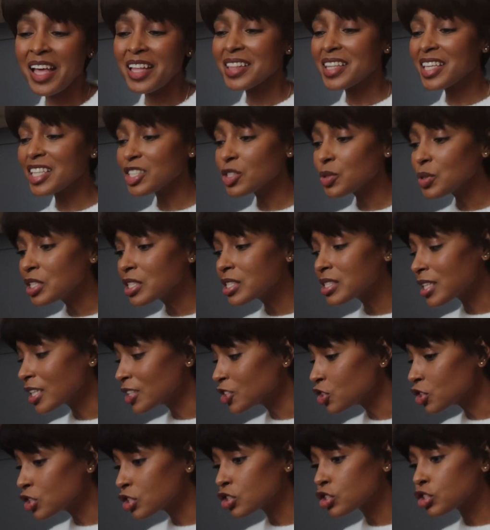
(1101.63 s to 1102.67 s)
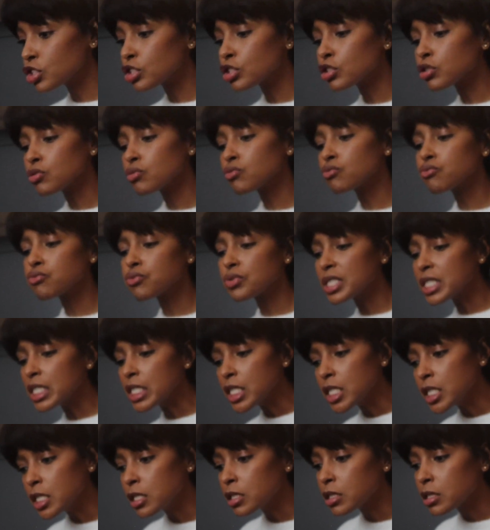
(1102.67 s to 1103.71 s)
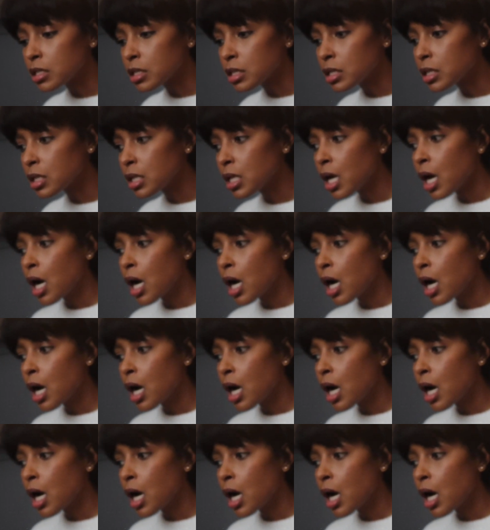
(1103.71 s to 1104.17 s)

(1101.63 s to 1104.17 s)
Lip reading: This was such a treat.